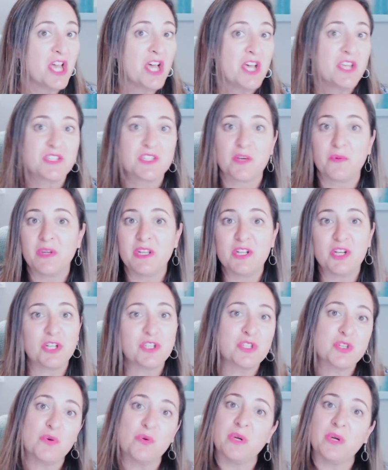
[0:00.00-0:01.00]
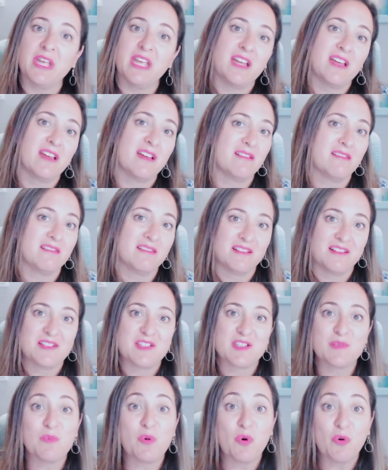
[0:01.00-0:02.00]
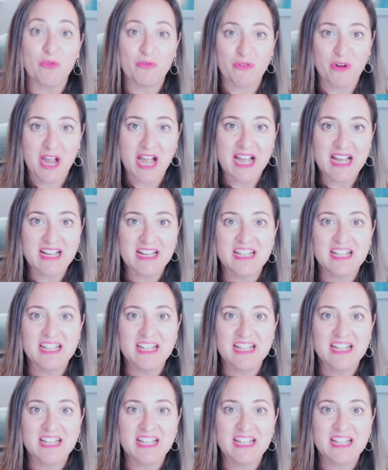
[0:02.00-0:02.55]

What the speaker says: So we're not talking small fry.